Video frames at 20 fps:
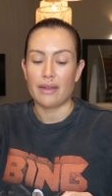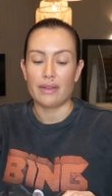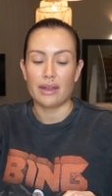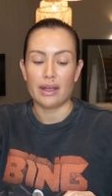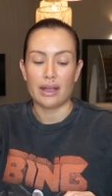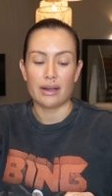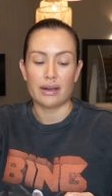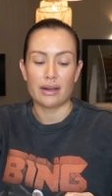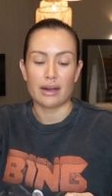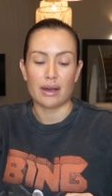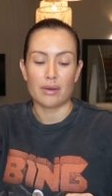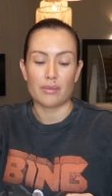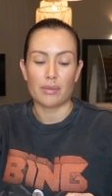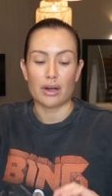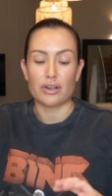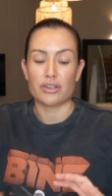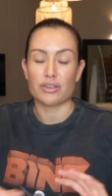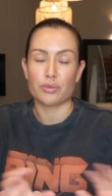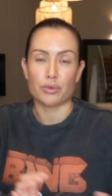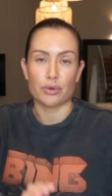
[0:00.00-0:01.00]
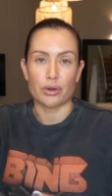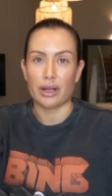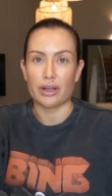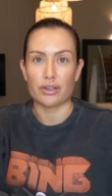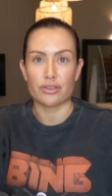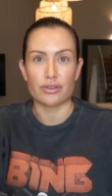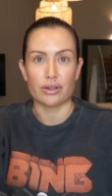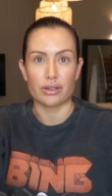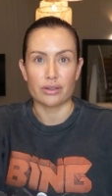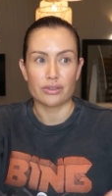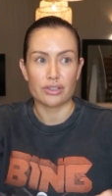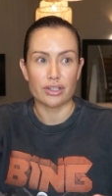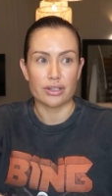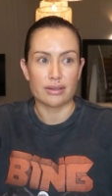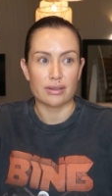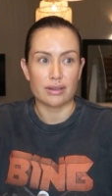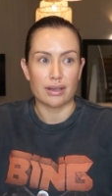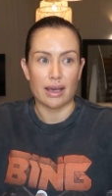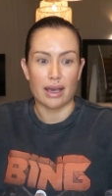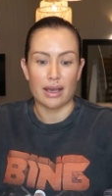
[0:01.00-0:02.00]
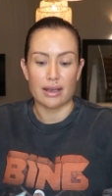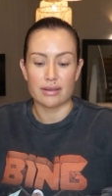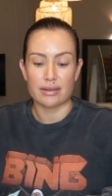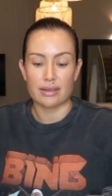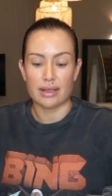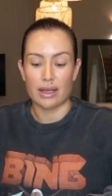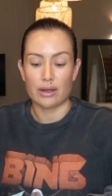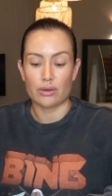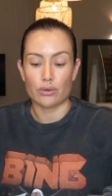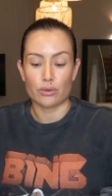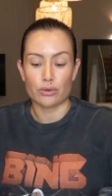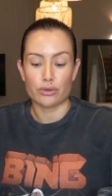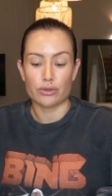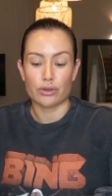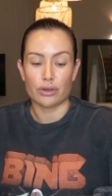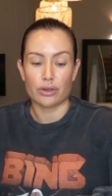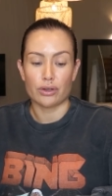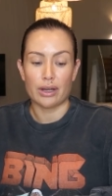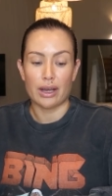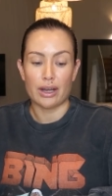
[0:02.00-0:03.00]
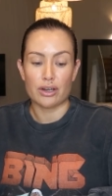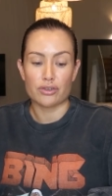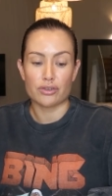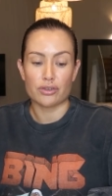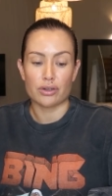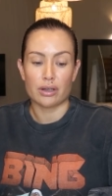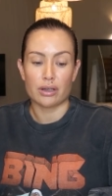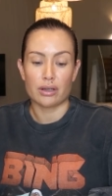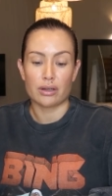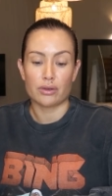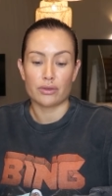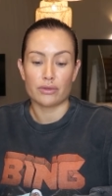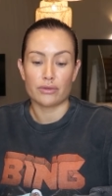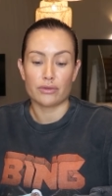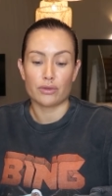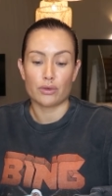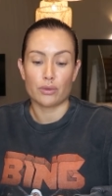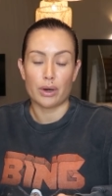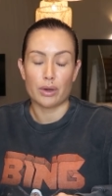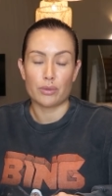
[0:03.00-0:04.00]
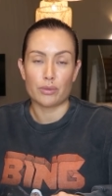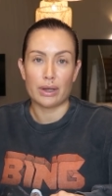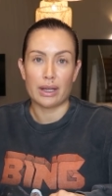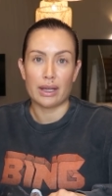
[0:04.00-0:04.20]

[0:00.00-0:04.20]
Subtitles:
And then I just bought extra just in case, and also extra for when